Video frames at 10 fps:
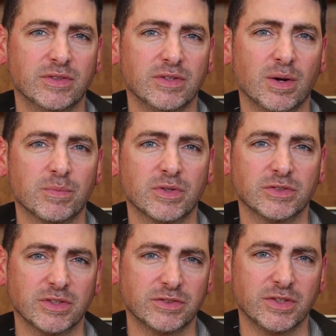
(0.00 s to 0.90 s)
The number
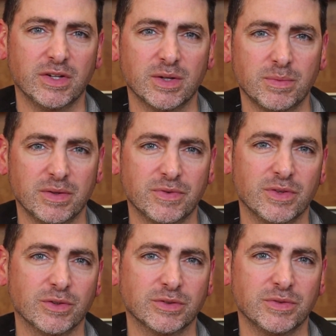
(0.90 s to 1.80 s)
is listed here, but for
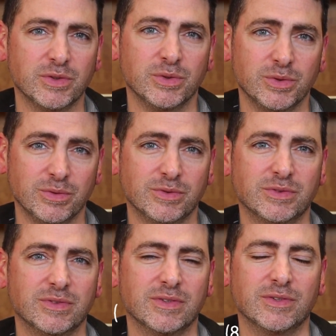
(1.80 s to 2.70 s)
those of you who
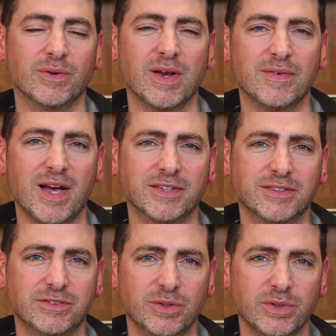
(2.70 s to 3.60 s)
don't have
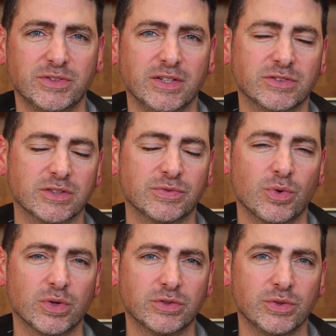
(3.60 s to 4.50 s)
access to it, it's
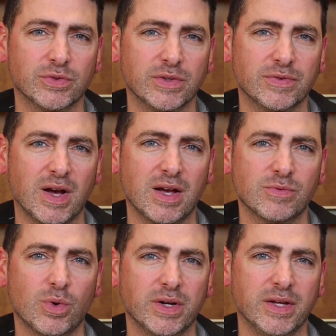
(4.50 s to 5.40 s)

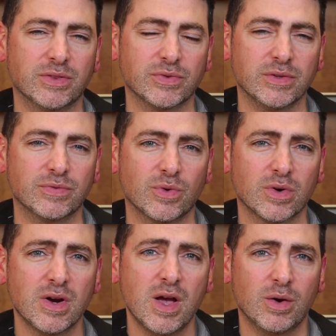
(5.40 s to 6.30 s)
864-235-1834.